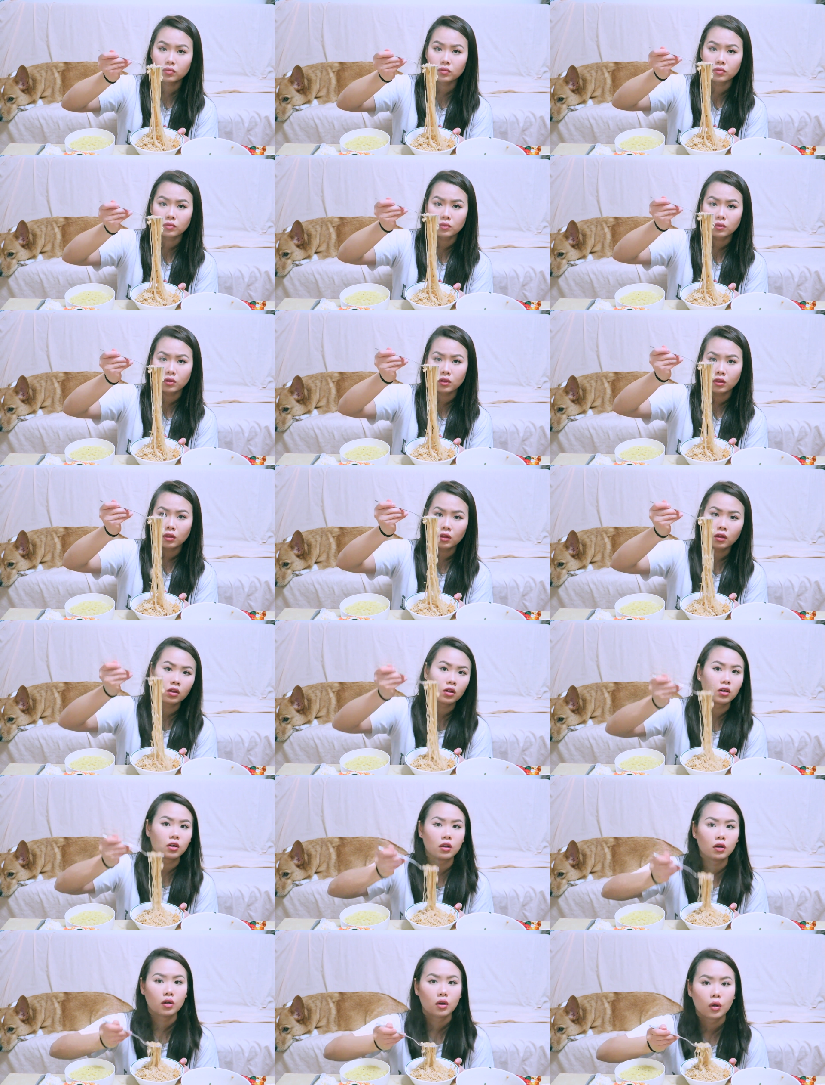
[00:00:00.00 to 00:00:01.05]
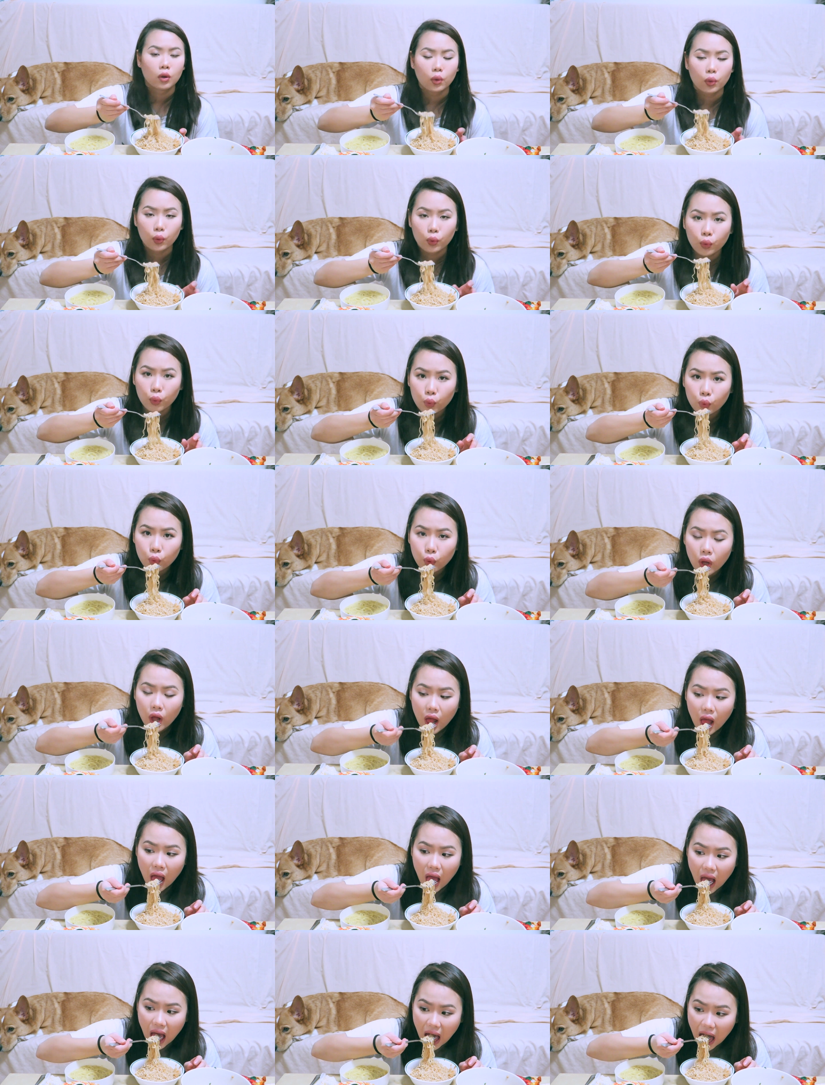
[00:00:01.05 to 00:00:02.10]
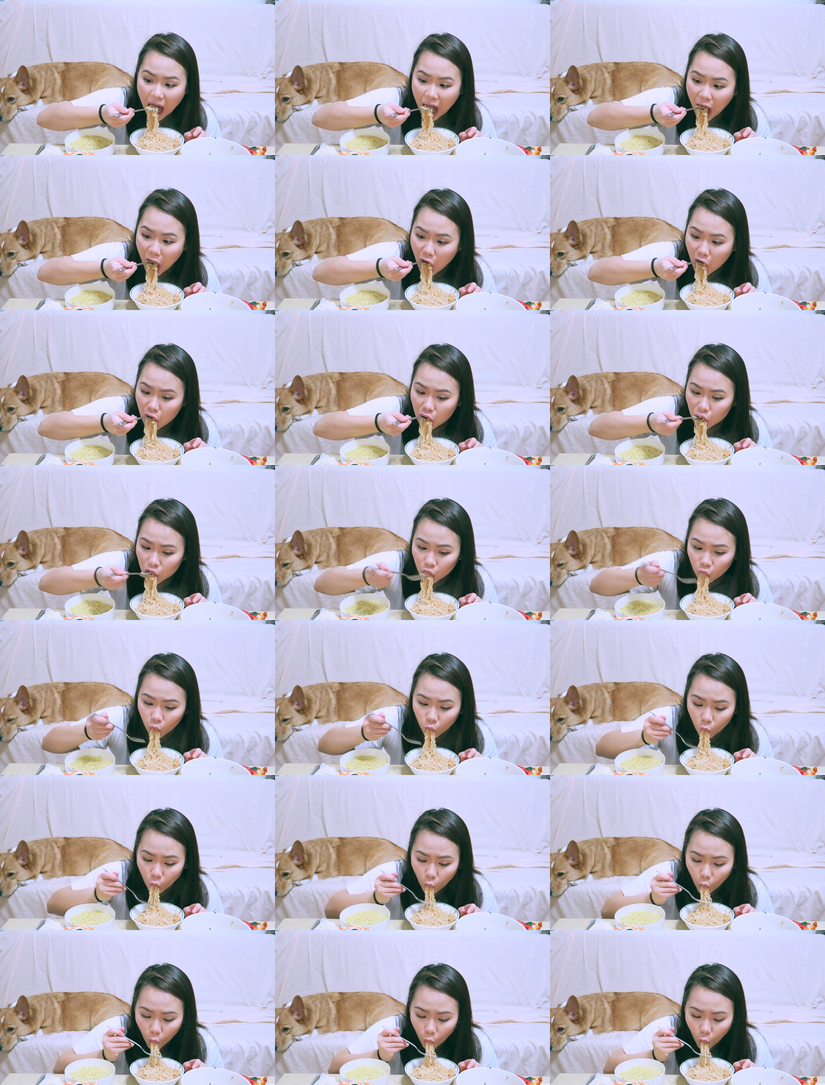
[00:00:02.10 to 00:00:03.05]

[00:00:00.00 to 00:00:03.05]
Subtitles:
[no speech]